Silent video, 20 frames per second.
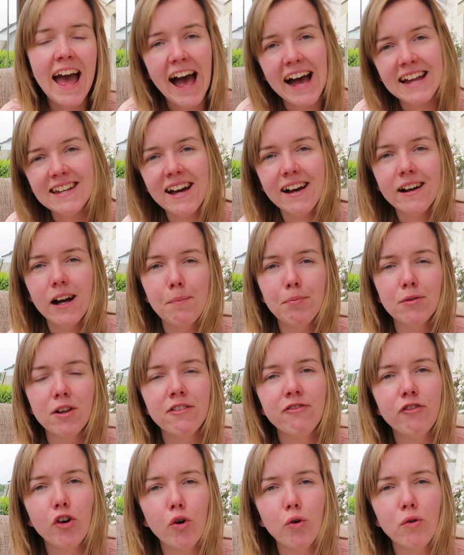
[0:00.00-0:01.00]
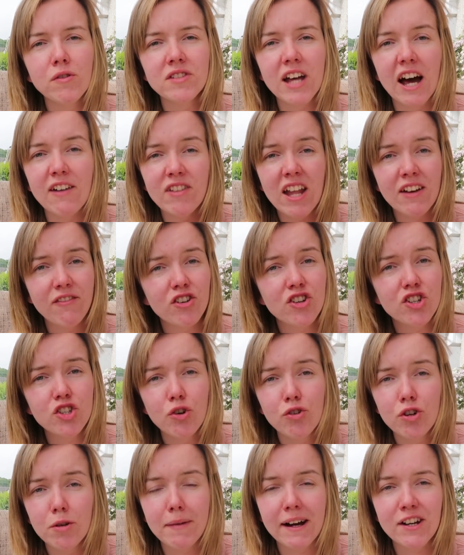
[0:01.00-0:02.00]
edit a couple of photos that I've never
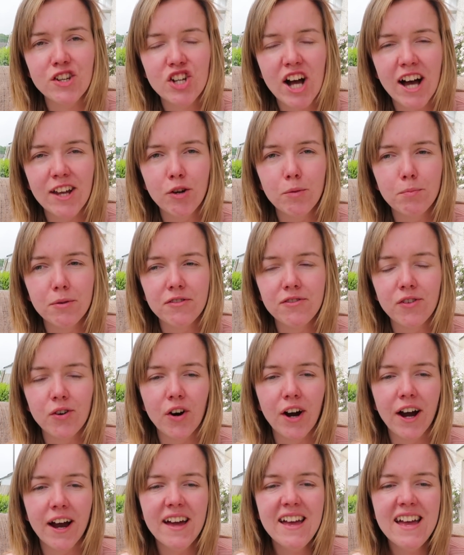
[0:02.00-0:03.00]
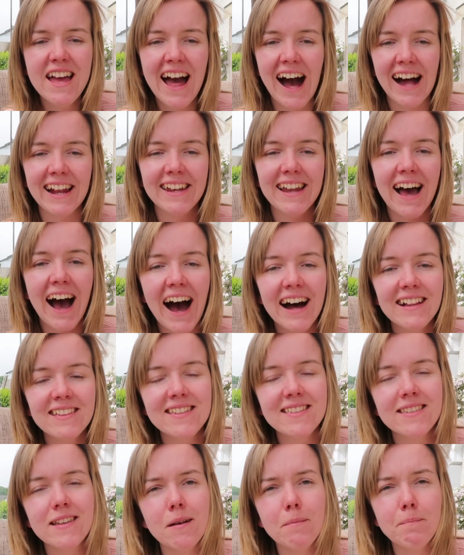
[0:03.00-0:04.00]
shown on my channel before and
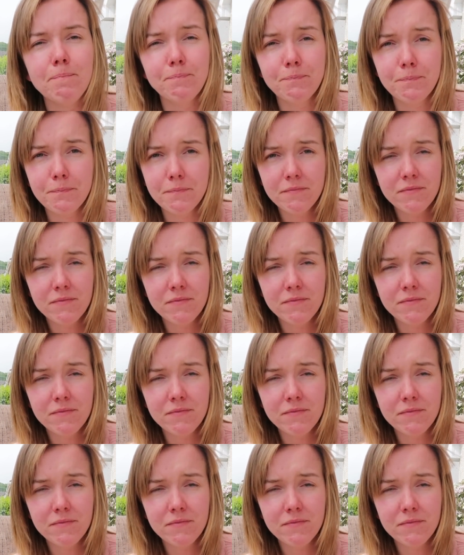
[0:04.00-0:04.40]
enhance them